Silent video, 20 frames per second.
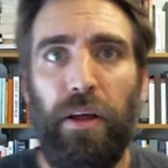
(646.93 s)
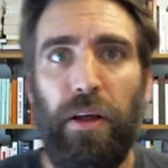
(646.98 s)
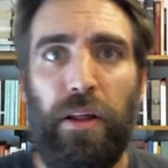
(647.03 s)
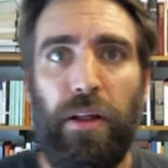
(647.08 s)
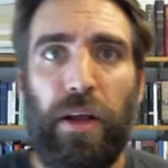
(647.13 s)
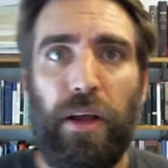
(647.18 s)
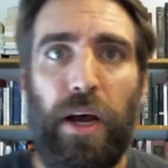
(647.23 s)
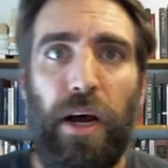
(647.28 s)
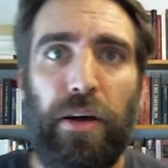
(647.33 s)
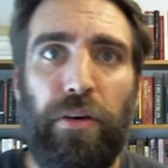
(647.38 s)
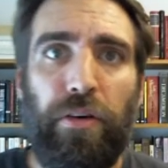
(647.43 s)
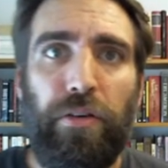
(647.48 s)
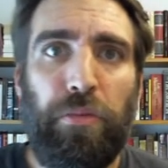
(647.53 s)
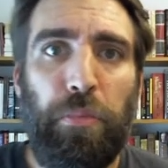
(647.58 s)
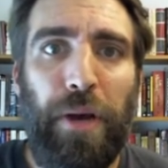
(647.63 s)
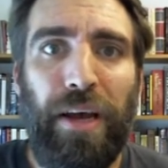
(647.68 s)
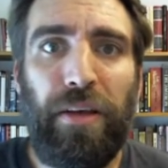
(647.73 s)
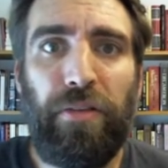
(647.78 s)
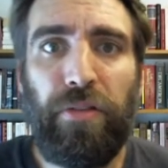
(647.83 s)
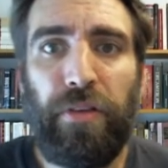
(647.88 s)
Congress
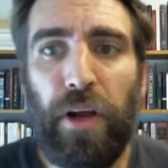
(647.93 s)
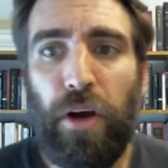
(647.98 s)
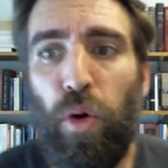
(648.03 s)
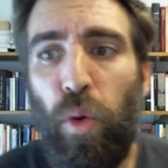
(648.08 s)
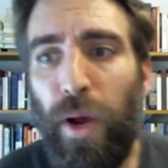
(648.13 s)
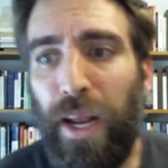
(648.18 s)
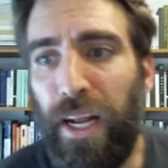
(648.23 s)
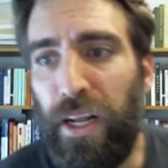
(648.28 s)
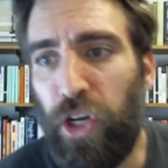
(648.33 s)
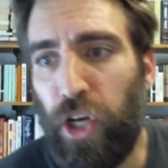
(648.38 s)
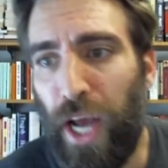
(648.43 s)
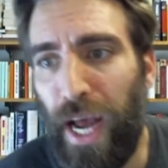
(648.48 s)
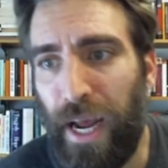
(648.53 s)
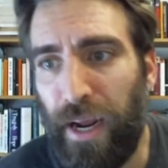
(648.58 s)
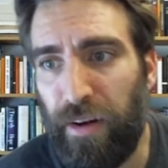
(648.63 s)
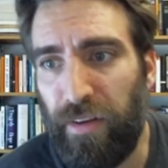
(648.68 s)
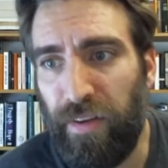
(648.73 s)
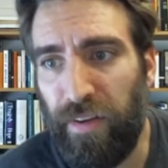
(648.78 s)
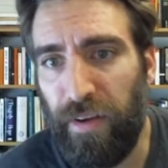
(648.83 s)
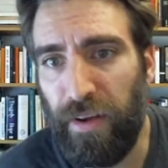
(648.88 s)
passed the Coinage
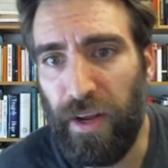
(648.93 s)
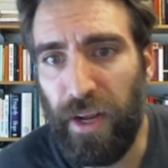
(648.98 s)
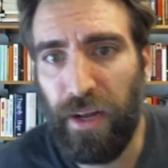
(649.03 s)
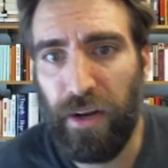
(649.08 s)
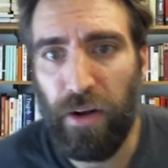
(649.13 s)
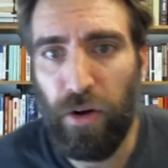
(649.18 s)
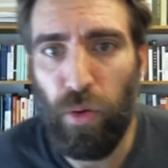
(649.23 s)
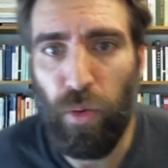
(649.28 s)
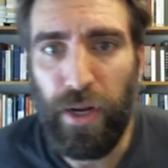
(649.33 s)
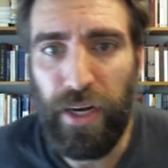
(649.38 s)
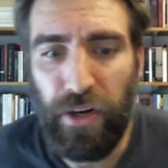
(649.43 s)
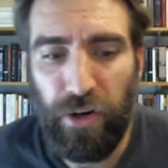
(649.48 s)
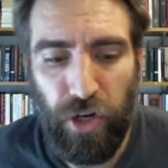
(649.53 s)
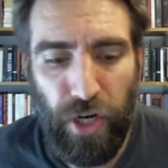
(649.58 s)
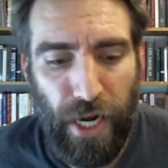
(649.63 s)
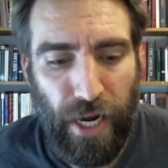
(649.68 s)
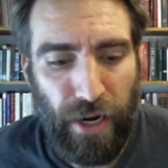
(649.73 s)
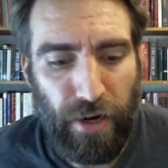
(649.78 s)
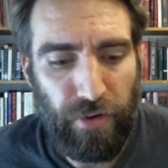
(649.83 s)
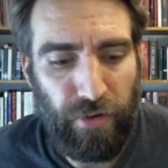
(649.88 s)
Act, and the Coinage
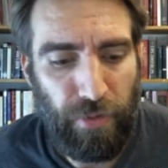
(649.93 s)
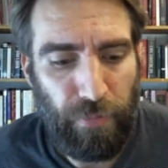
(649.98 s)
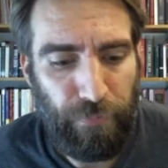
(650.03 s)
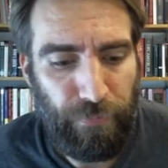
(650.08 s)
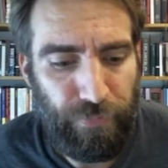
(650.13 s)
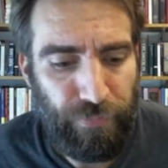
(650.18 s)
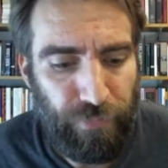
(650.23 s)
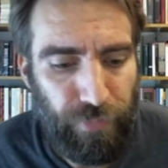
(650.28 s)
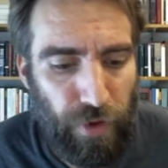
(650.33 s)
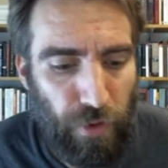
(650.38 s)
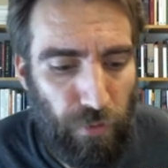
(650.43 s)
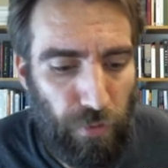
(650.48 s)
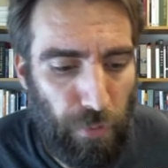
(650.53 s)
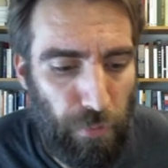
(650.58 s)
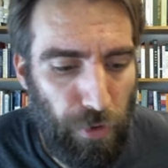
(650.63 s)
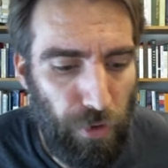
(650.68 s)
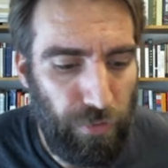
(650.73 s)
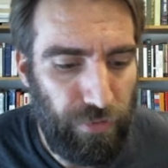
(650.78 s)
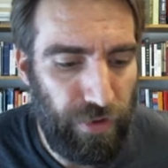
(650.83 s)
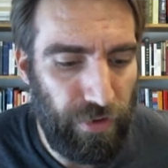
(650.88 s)
Act
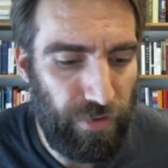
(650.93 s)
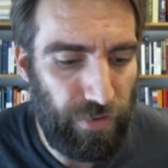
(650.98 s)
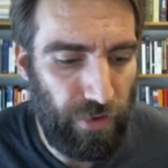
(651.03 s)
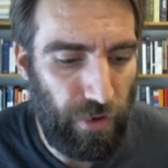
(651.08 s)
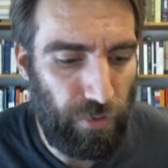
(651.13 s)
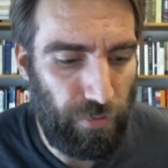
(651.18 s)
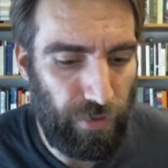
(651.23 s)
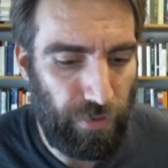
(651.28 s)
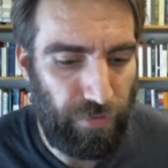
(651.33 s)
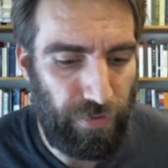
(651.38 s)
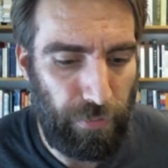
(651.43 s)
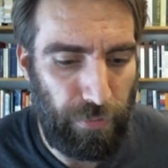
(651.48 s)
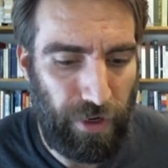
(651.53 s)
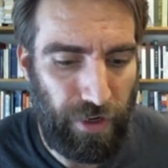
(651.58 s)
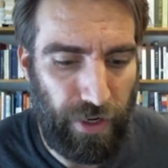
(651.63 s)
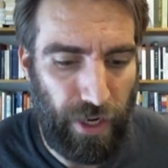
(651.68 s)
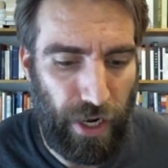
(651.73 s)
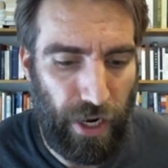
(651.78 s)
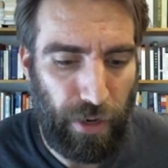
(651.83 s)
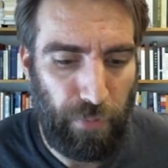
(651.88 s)
removed the silver from the
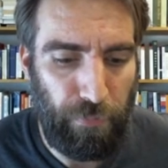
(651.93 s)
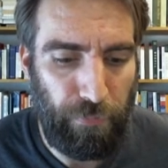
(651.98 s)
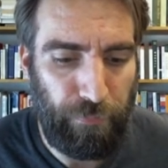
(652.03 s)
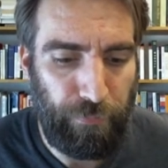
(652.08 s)
dime.